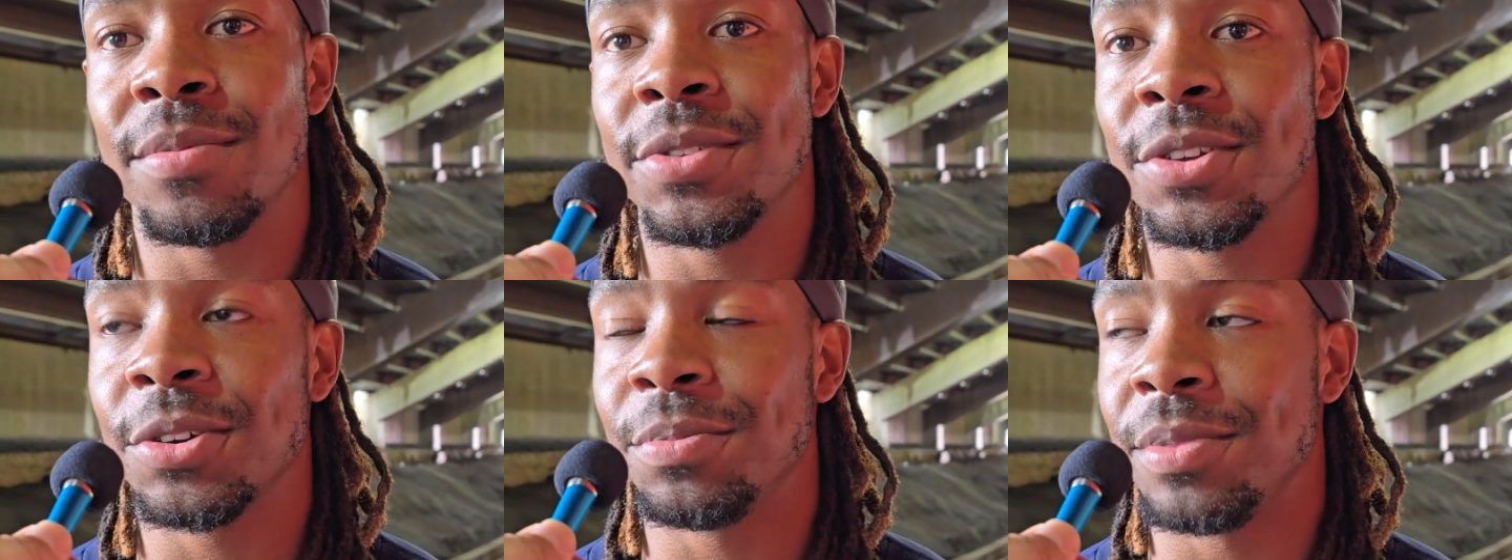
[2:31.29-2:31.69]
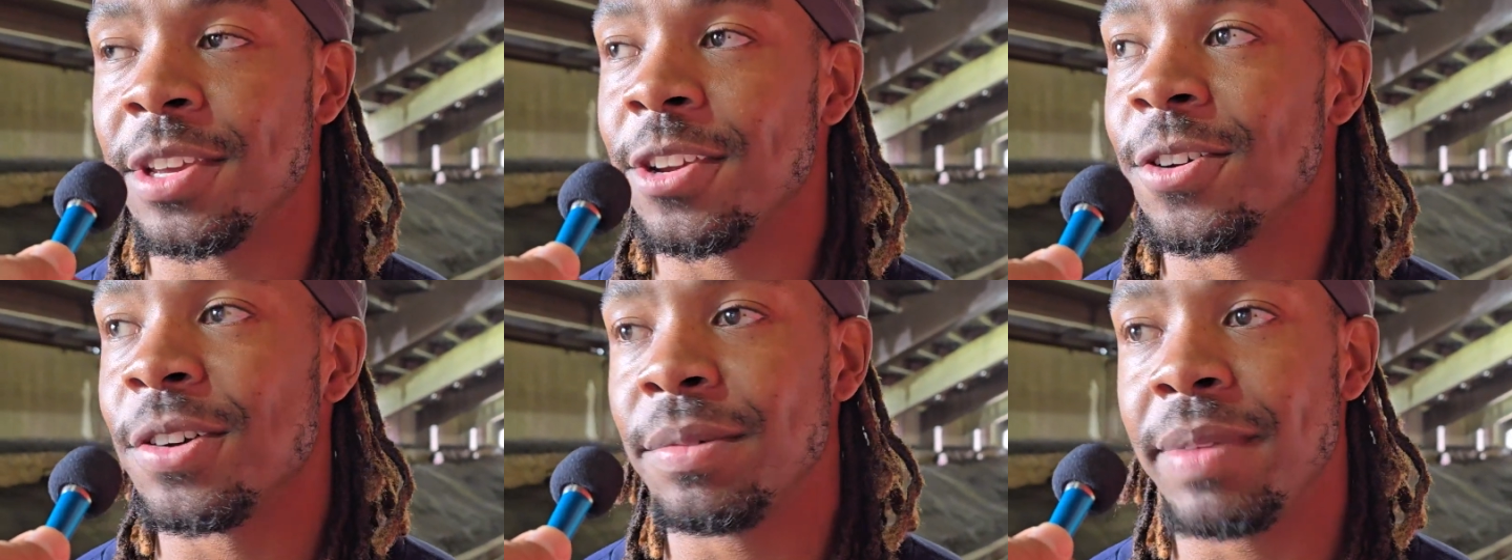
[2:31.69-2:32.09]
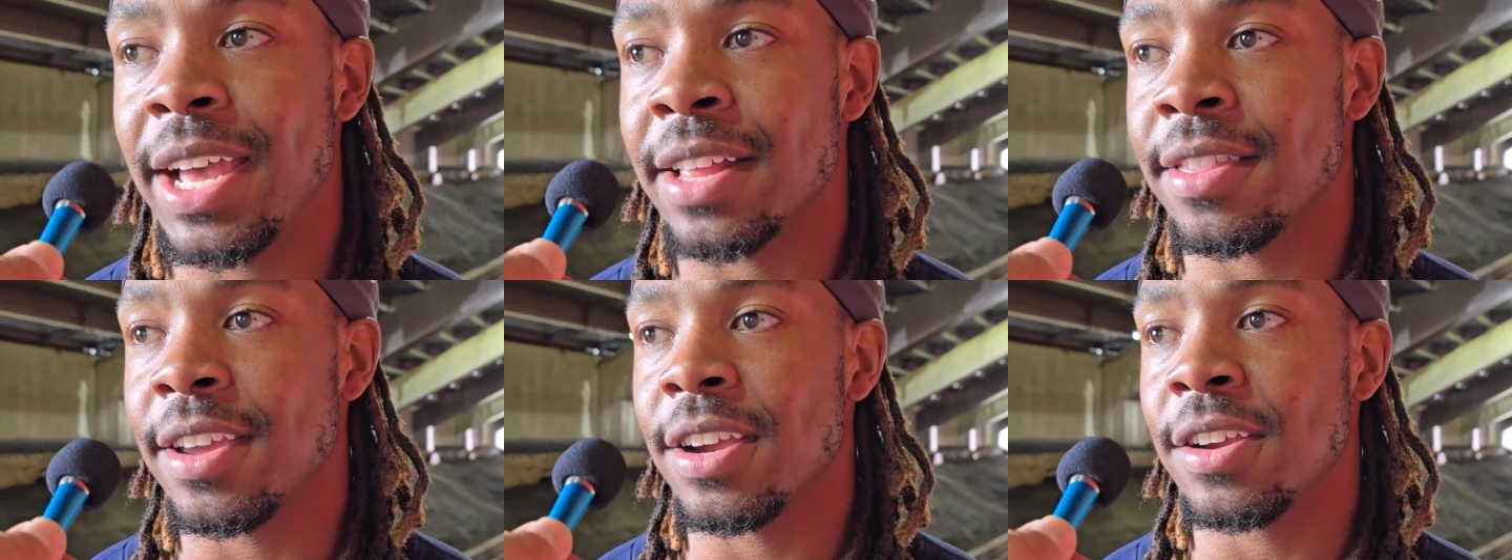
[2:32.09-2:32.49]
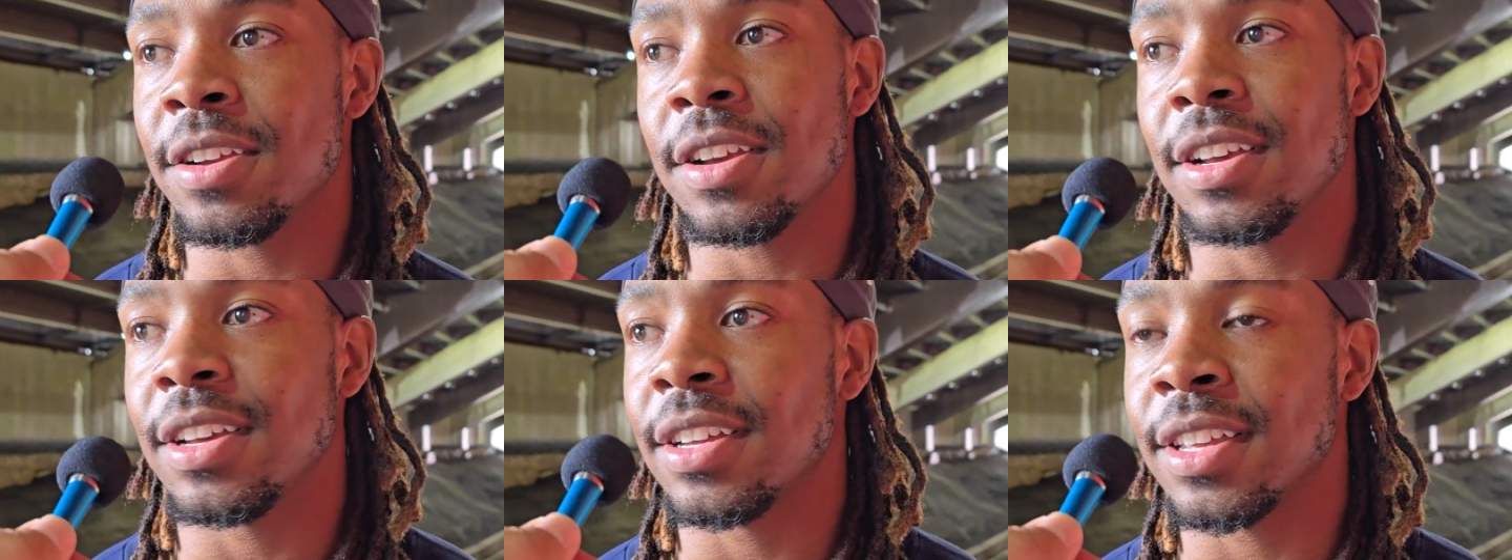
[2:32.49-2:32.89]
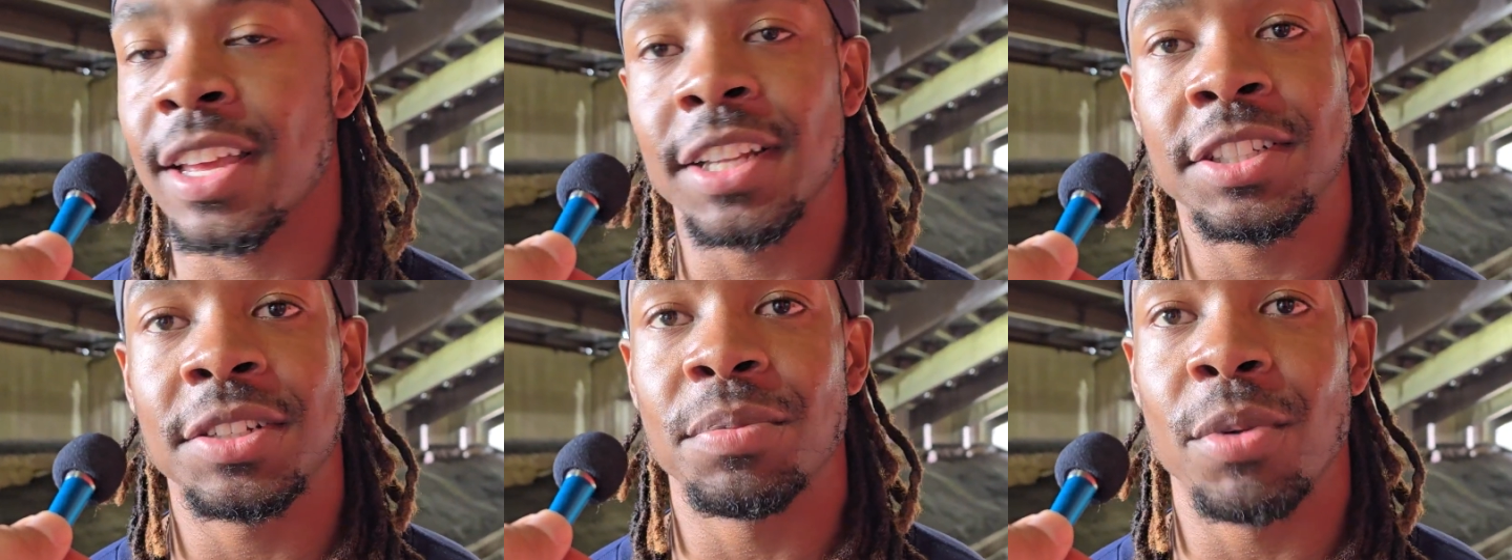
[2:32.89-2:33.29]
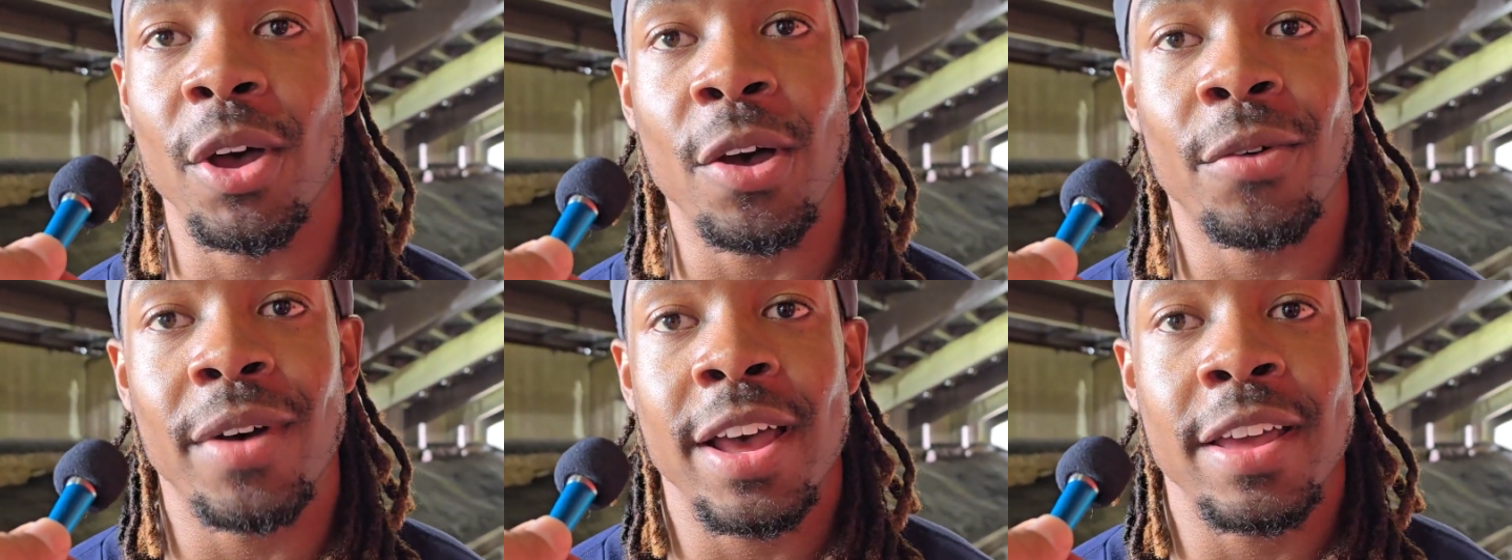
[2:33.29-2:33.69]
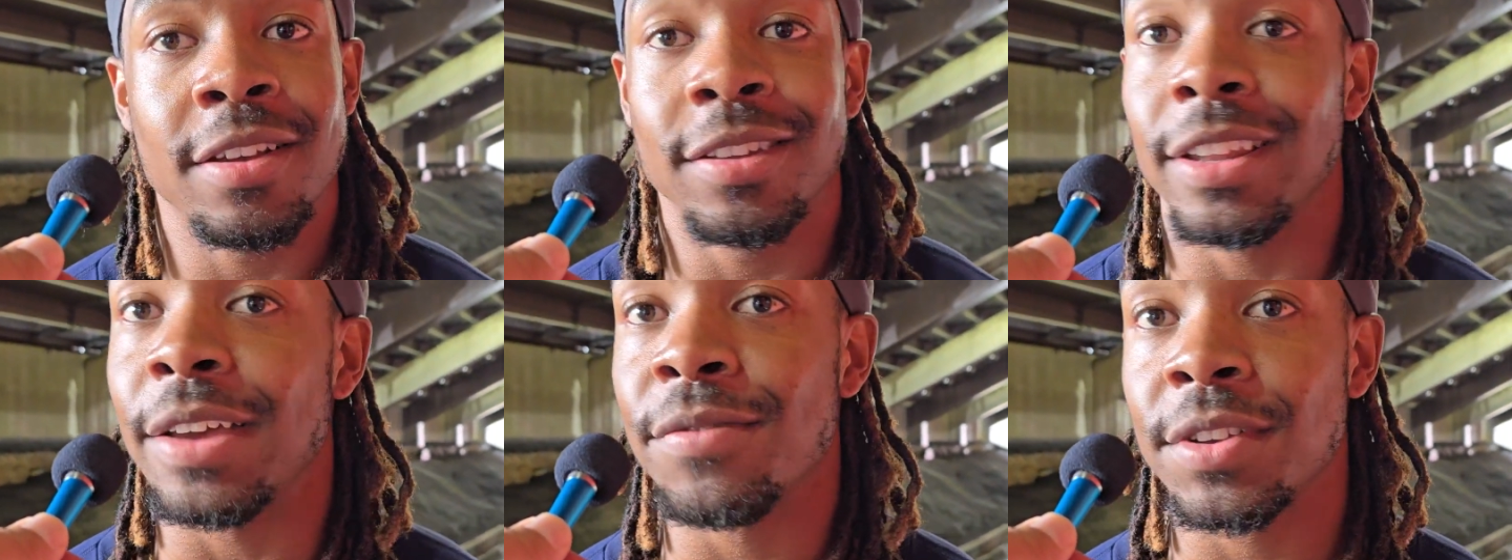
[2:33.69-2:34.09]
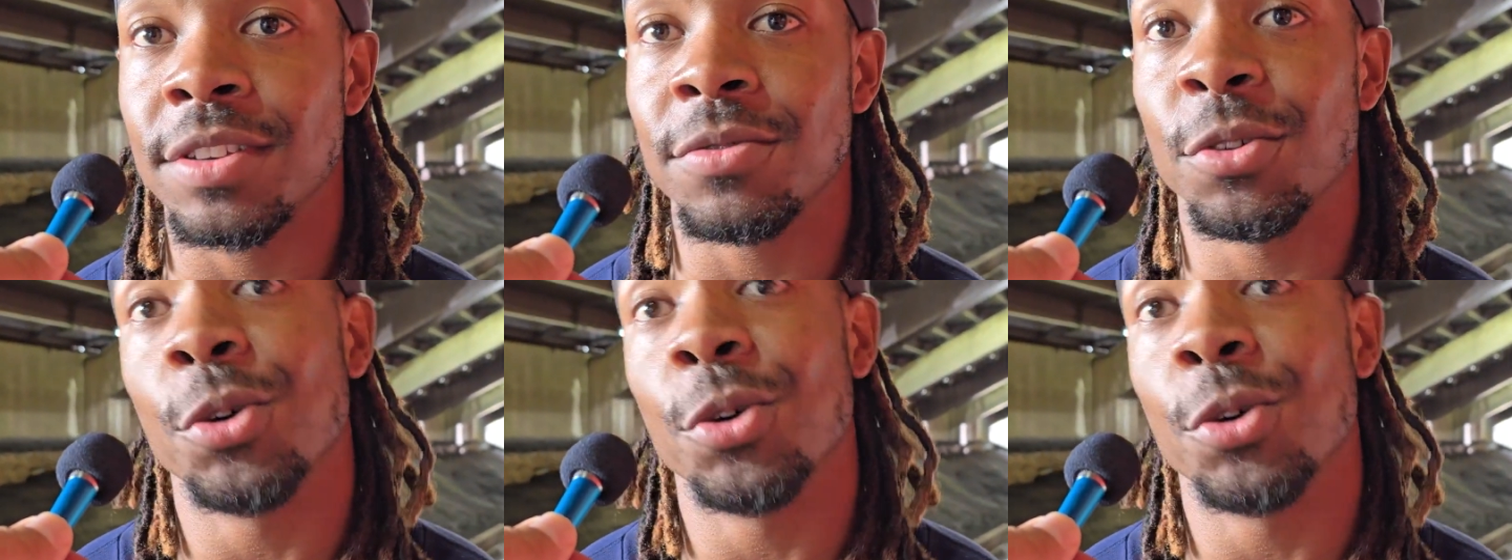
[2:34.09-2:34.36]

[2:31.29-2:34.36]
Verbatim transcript: You know, being going back there, uh, catching the ball while 11,